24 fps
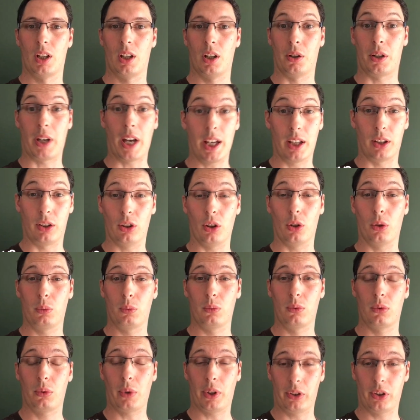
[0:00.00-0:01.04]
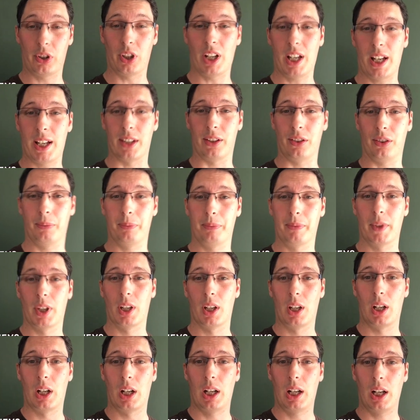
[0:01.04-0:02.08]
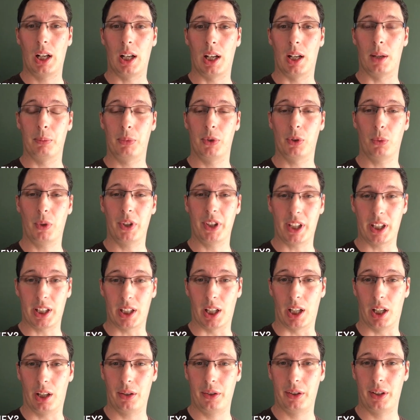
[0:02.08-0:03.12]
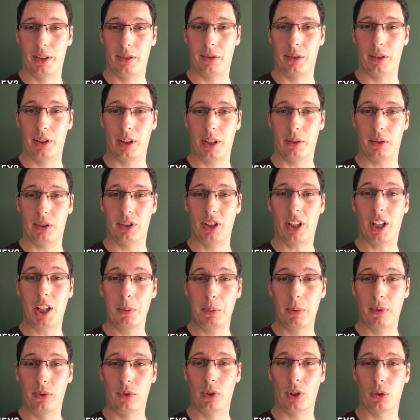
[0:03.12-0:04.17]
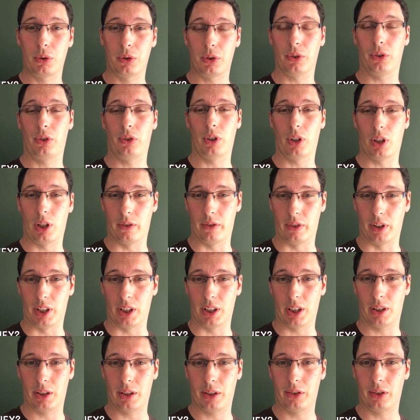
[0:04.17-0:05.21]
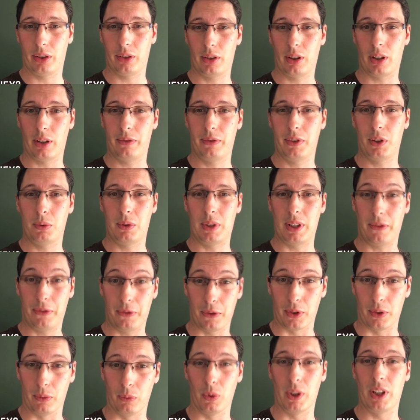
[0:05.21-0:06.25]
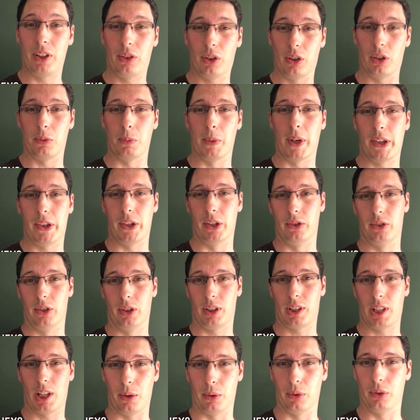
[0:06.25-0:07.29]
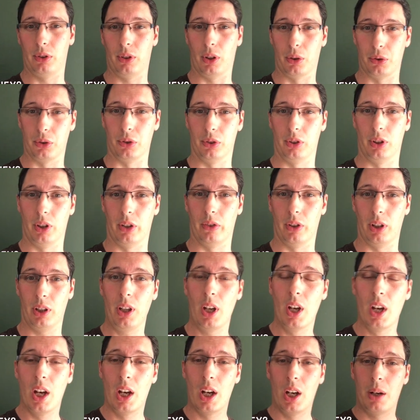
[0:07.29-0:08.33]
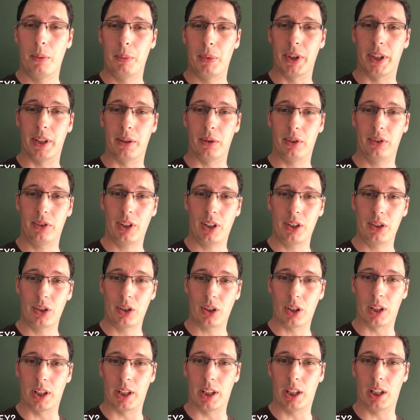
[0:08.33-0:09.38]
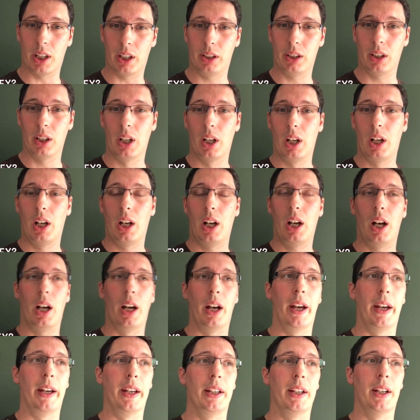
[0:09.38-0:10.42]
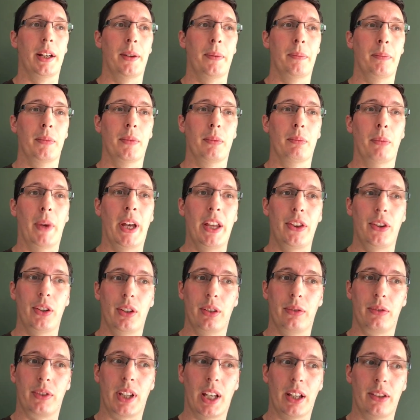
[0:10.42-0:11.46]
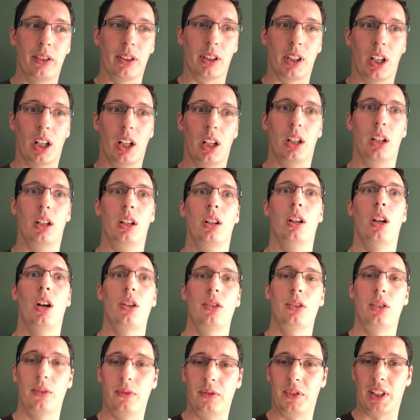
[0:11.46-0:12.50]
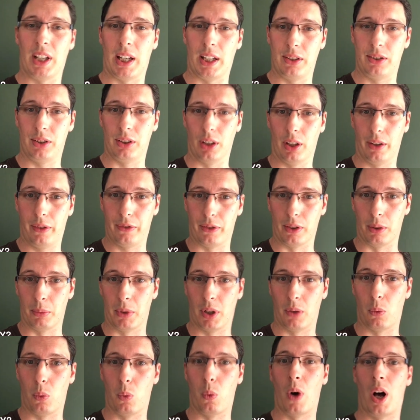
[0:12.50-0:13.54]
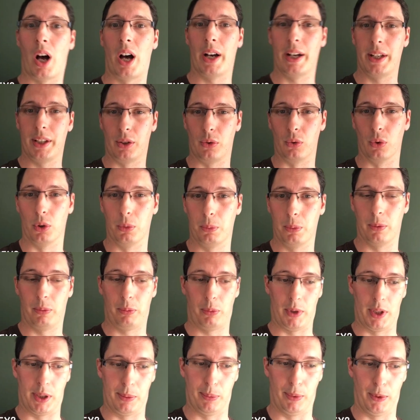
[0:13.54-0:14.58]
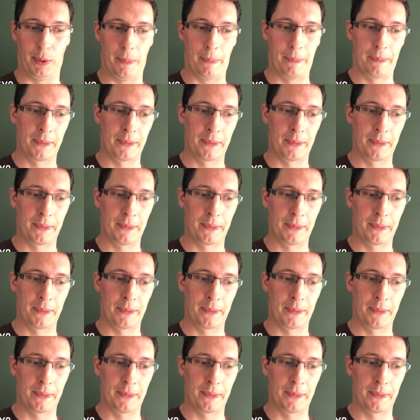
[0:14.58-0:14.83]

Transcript: Okay, so questionnaires. So what they are, they're a type of social survey. Now, there's a few different research methods that count as social survey, but they're essentially a method of getting a lot of data from a wide group of people.